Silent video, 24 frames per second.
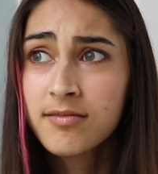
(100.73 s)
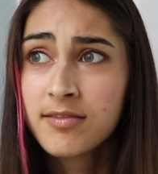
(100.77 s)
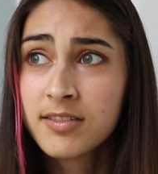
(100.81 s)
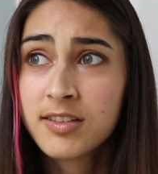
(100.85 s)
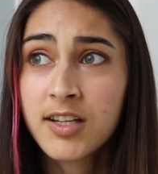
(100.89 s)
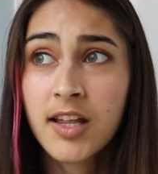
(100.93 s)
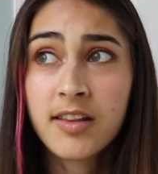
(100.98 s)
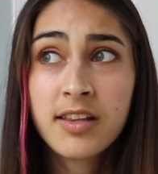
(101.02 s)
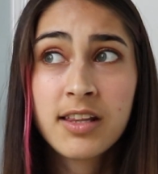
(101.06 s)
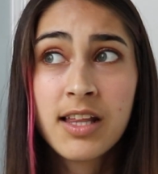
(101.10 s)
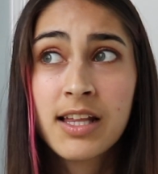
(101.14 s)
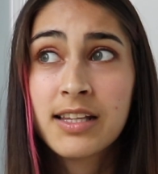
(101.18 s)
It's
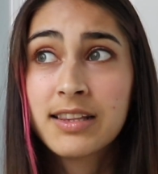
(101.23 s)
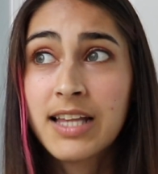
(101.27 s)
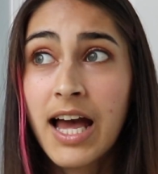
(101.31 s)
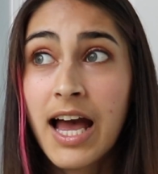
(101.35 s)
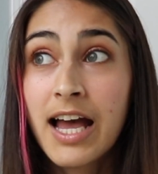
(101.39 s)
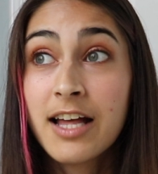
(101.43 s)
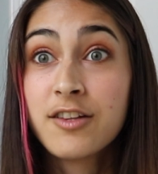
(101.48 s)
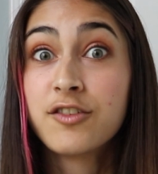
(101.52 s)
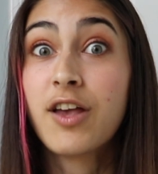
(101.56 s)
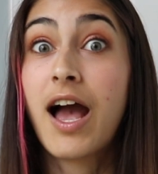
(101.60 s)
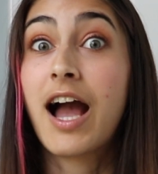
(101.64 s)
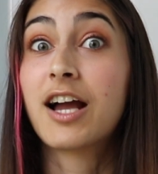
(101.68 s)
nothing like
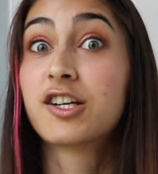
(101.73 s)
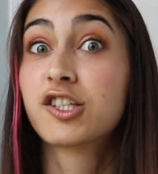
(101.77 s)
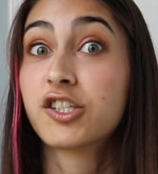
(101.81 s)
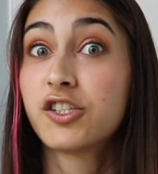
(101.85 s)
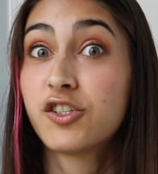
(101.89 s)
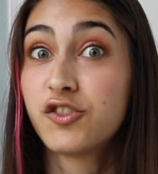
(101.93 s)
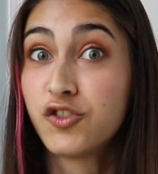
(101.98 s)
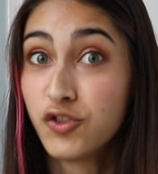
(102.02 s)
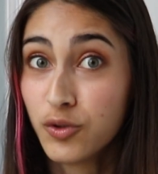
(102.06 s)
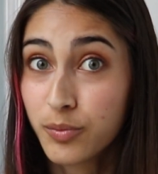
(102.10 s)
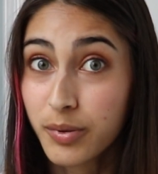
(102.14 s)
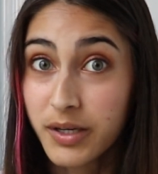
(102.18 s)
that. It's actually
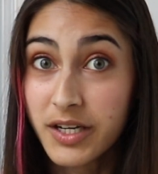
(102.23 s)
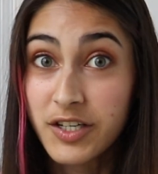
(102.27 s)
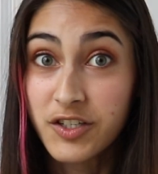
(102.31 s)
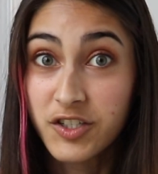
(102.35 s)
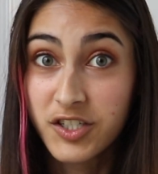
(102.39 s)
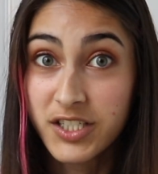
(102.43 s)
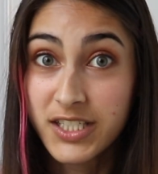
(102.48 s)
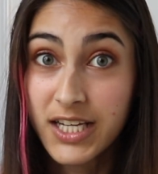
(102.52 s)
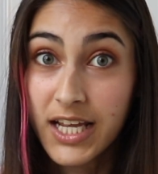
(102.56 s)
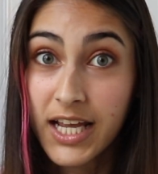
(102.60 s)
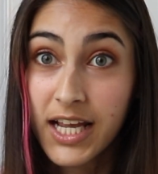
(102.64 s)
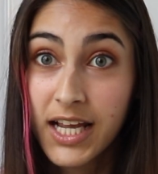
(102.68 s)
super
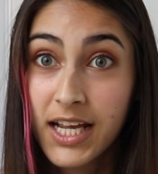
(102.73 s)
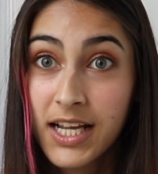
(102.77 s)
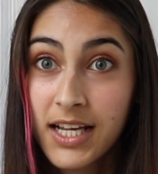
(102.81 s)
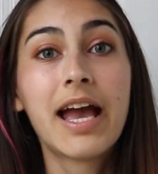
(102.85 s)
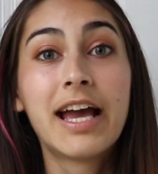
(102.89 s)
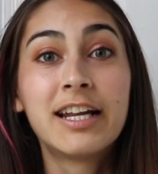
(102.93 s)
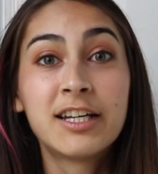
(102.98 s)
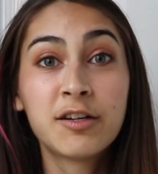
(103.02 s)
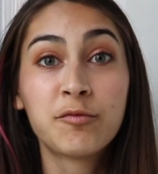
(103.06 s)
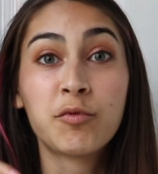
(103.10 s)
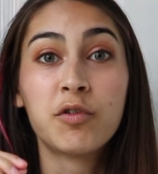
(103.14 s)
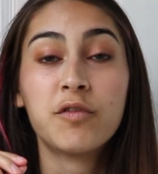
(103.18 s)
interesting,
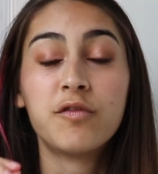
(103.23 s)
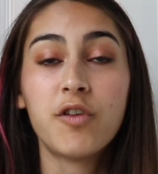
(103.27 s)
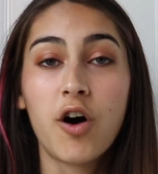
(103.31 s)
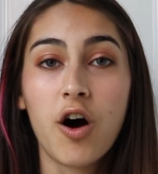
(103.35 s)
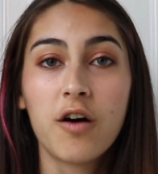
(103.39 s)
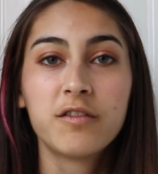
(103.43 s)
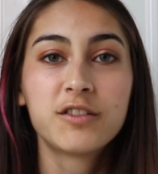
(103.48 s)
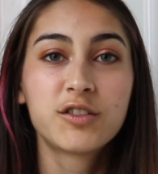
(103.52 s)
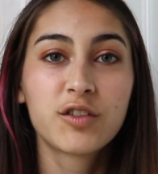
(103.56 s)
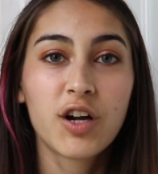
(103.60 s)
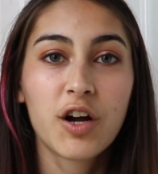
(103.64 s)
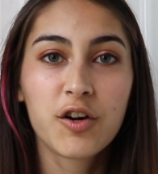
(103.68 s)
and it
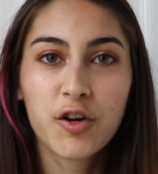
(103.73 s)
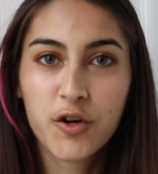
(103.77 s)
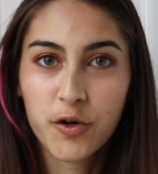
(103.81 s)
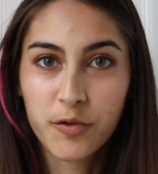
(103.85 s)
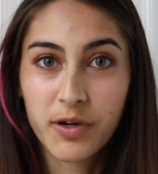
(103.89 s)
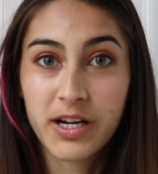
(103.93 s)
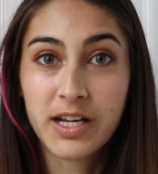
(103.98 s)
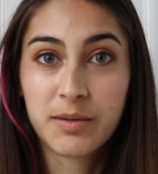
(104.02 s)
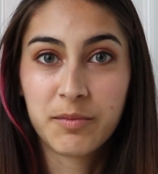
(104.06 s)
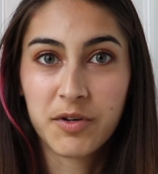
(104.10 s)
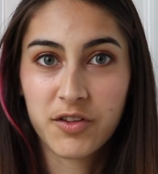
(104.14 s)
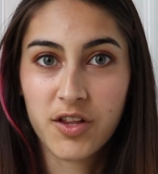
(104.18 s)
revolves around
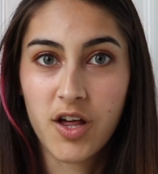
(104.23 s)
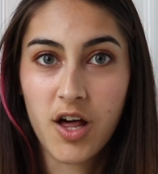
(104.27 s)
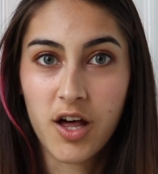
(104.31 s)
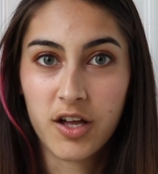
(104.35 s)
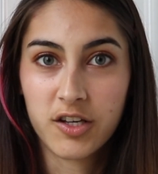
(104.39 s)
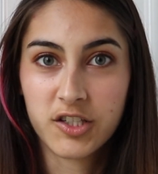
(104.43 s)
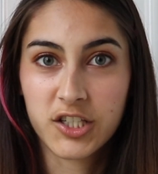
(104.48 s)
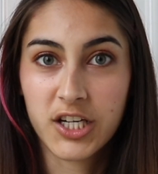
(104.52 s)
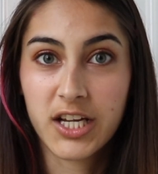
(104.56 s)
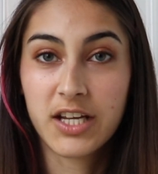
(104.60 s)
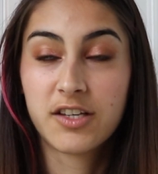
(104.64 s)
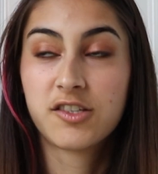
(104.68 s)
Korean
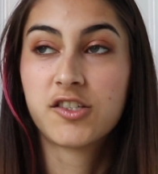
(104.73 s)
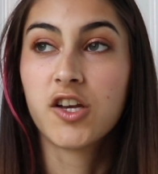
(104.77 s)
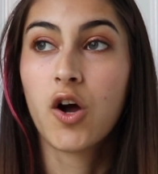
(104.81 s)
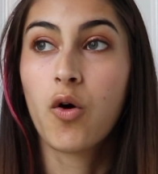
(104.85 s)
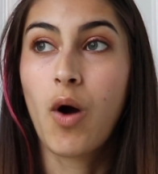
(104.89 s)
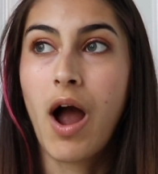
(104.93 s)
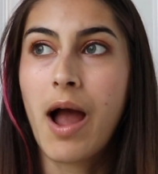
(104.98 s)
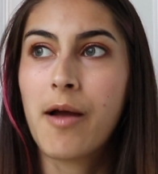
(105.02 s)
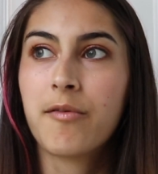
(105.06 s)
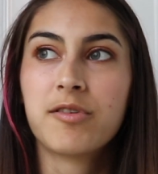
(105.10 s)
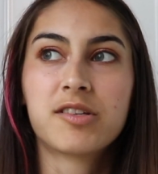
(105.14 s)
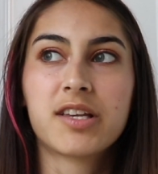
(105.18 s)
mythology. So
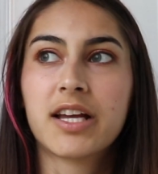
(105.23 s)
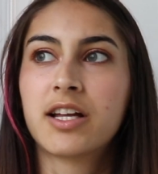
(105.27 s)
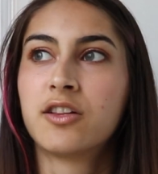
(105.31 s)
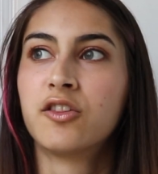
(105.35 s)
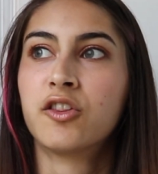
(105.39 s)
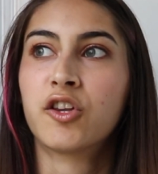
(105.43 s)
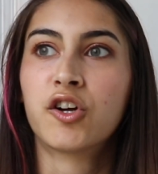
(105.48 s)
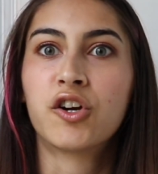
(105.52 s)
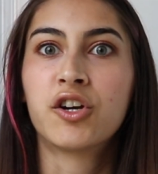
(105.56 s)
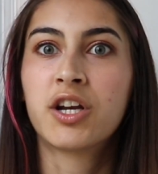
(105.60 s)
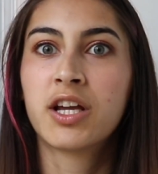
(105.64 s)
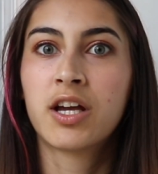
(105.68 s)
I was like
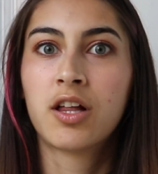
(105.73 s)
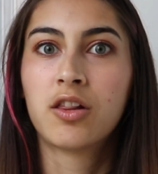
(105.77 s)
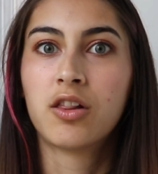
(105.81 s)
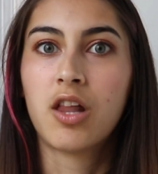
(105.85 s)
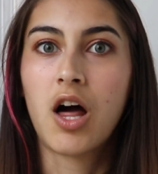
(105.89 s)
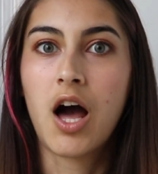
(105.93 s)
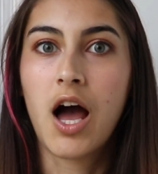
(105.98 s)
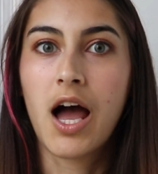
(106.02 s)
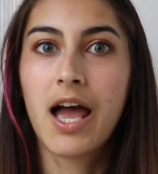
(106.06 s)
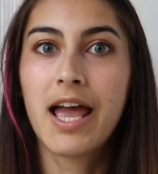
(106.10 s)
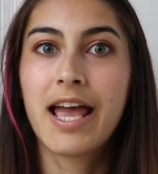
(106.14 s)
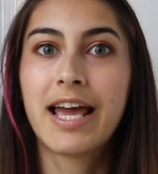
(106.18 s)
learning a
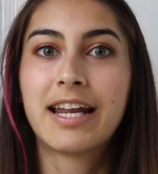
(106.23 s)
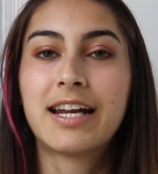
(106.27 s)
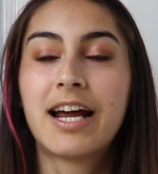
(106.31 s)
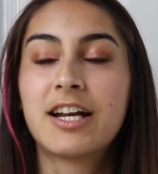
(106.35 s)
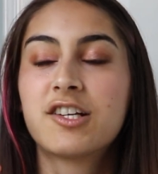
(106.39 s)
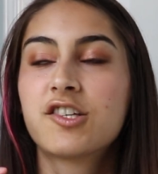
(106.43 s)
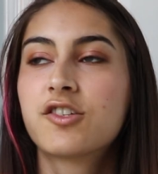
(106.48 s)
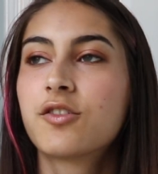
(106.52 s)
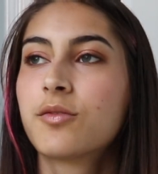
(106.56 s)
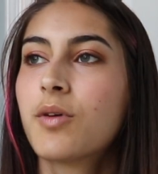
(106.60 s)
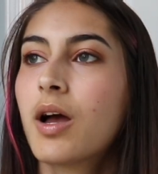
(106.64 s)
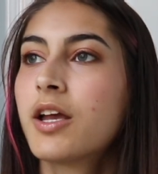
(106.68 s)
lot, and I
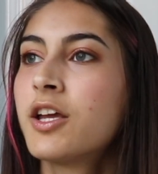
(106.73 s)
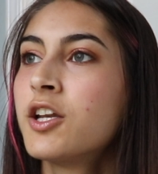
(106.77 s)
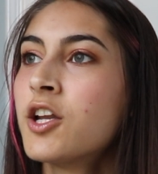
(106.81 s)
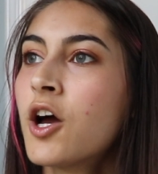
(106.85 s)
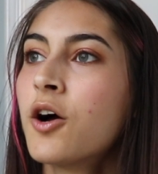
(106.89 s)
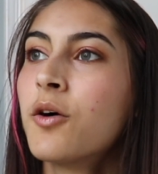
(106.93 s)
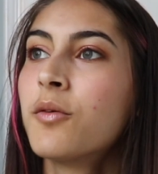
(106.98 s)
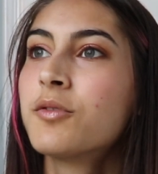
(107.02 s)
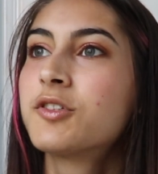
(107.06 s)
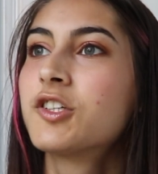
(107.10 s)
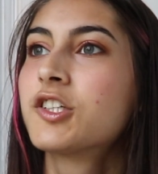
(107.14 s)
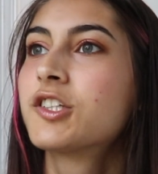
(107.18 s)
just, you
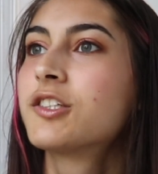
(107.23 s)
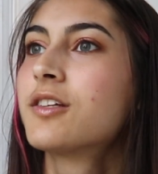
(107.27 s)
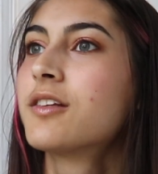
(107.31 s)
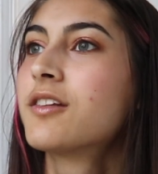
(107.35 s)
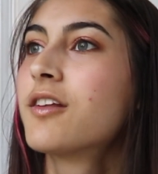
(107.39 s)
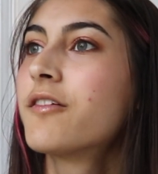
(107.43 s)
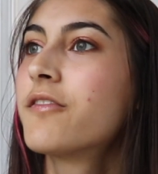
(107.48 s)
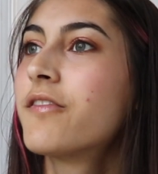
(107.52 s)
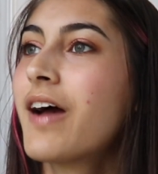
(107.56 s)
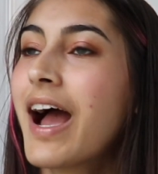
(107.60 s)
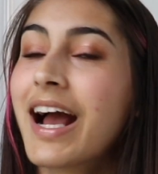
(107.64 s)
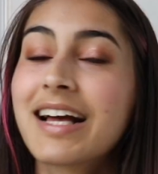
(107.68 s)
know, just
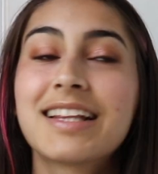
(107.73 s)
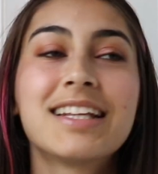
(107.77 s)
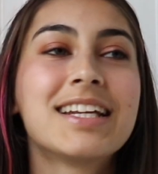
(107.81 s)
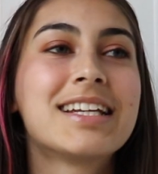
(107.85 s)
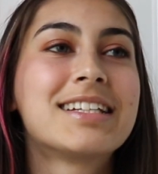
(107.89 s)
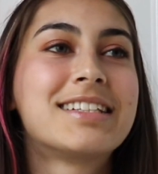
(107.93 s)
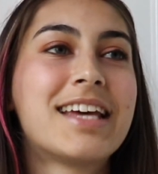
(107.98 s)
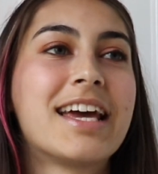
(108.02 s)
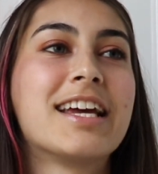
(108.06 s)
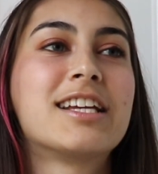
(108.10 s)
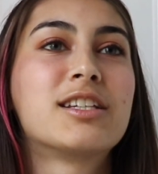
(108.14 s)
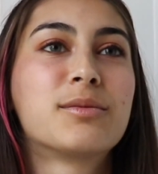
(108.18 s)
the fact that
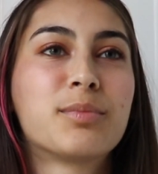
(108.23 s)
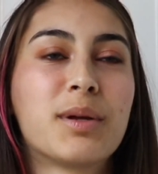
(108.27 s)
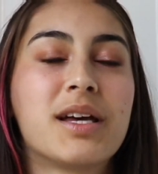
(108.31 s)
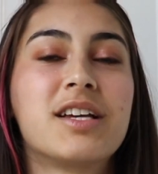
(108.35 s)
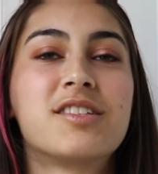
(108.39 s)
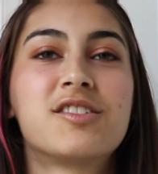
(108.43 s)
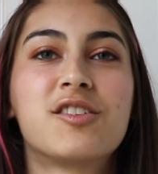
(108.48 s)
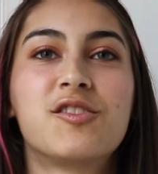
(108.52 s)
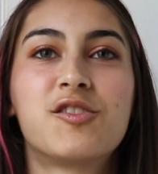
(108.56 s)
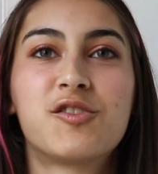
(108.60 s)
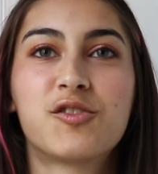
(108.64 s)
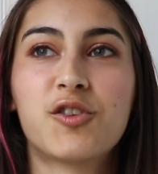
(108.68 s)
it takes
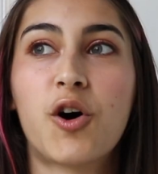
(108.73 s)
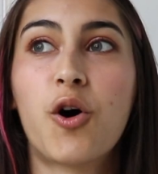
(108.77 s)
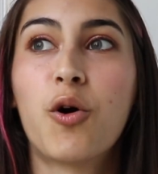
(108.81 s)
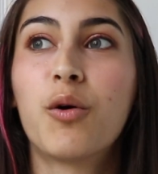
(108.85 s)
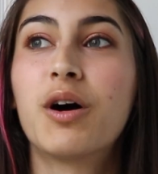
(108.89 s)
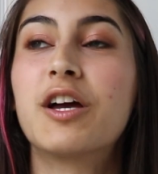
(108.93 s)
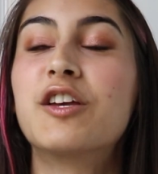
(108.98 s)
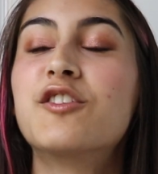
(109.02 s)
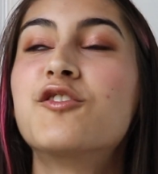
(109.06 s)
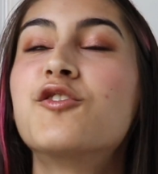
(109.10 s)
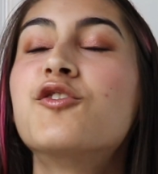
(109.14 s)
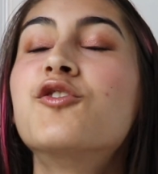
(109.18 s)
place in Seoul
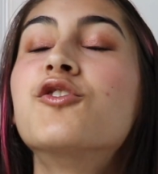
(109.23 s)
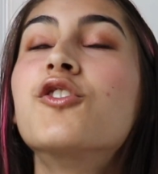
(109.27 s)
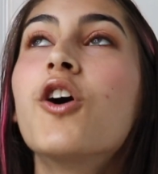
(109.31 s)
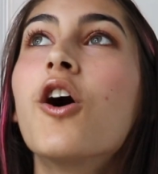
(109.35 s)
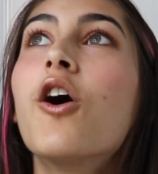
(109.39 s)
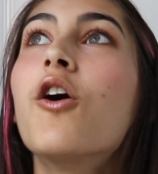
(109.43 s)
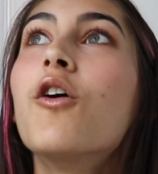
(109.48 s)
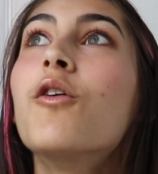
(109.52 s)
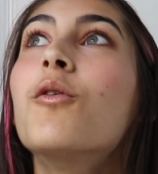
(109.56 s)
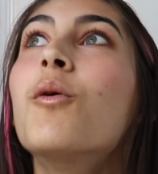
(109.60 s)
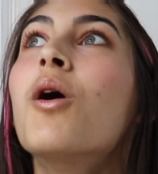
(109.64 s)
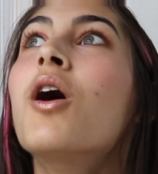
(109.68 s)
is
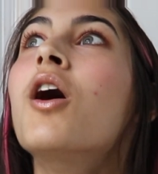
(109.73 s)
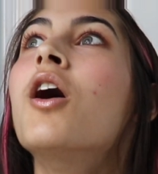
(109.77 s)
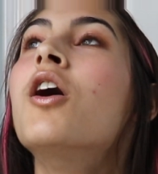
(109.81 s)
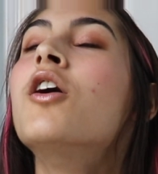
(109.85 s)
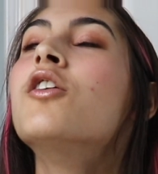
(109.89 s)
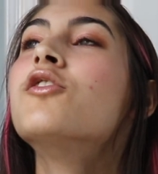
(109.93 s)
so